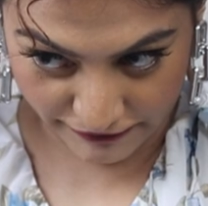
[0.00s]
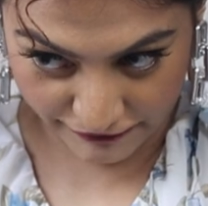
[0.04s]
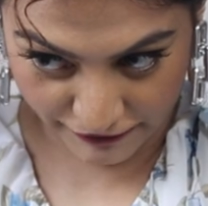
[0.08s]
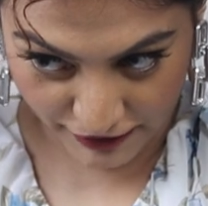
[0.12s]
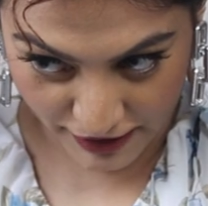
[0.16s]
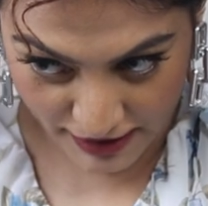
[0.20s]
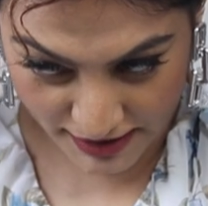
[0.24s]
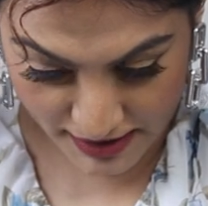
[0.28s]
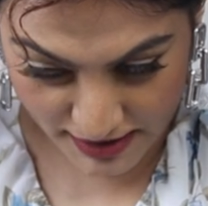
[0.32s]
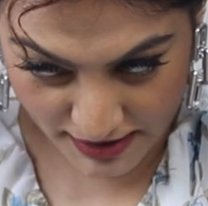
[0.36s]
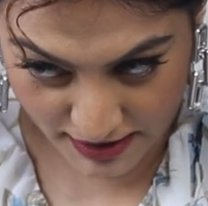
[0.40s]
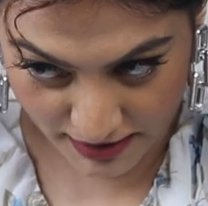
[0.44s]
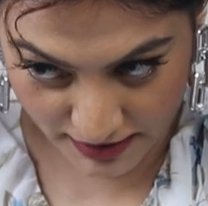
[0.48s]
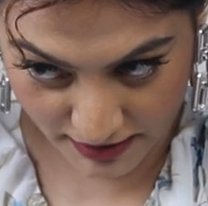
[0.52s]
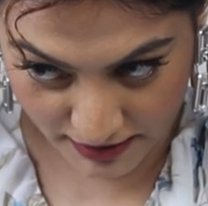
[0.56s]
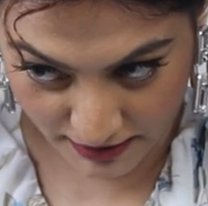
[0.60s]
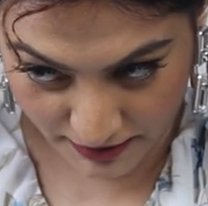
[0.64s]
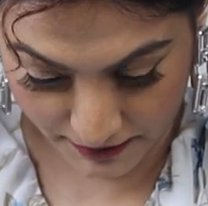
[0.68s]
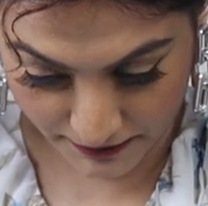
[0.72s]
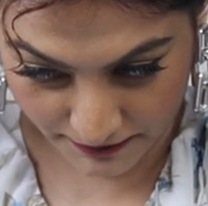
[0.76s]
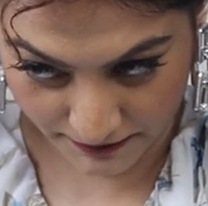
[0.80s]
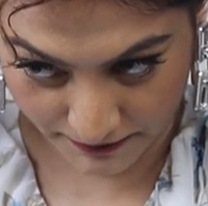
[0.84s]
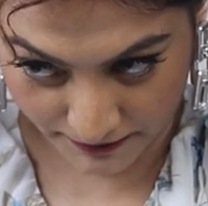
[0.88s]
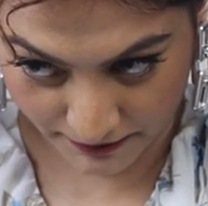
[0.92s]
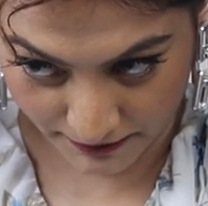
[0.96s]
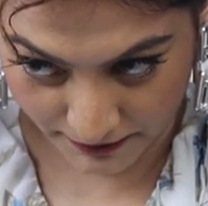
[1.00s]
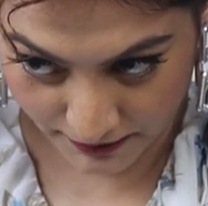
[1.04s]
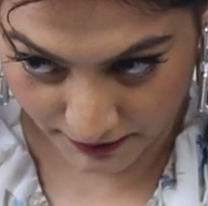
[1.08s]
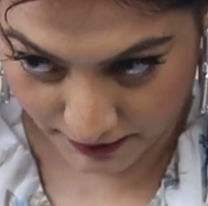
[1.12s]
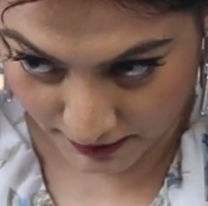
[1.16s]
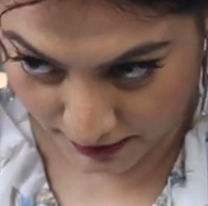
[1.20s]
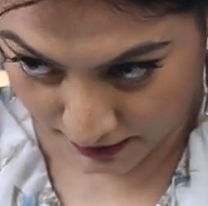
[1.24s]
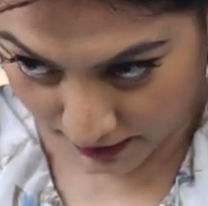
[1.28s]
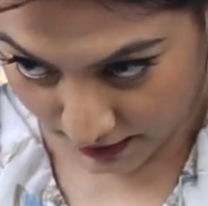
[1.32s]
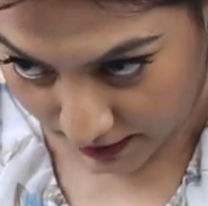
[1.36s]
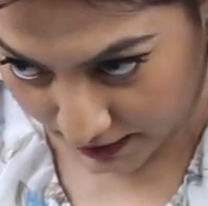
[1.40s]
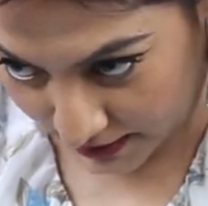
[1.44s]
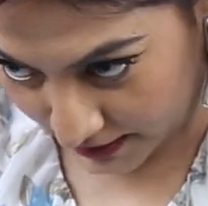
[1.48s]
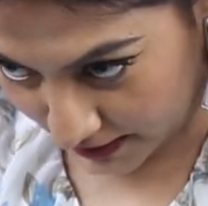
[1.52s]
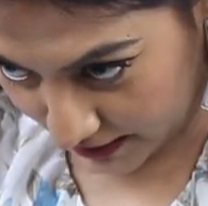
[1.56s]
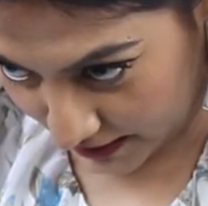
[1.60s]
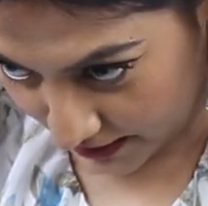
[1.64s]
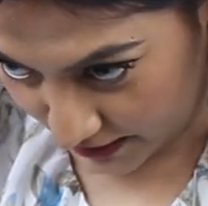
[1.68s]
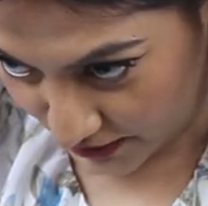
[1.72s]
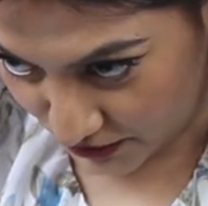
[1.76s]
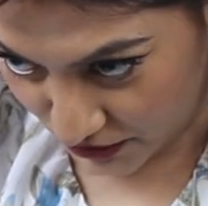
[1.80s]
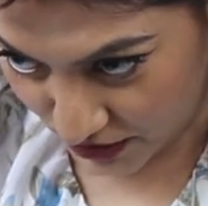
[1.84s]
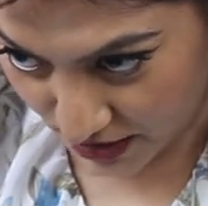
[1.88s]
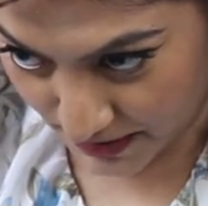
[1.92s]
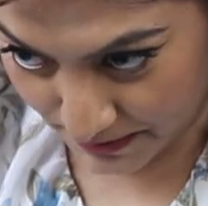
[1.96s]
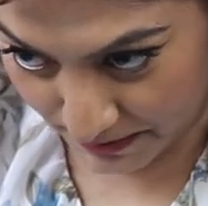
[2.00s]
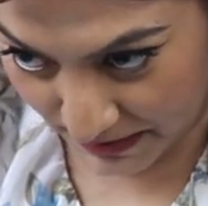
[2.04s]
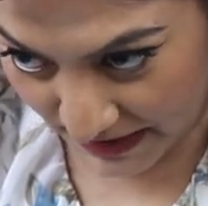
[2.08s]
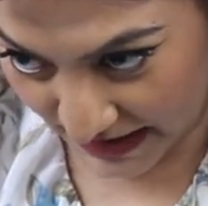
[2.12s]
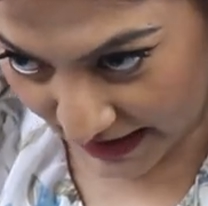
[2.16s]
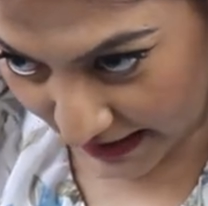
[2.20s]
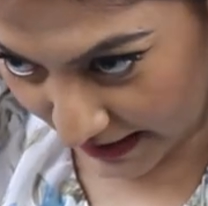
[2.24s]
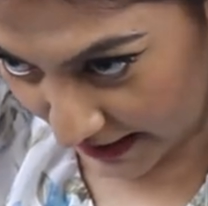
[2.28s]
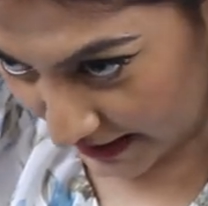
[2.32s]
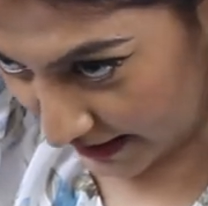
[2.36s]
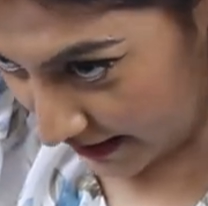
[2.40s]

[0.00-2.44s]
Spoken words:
front and just pinning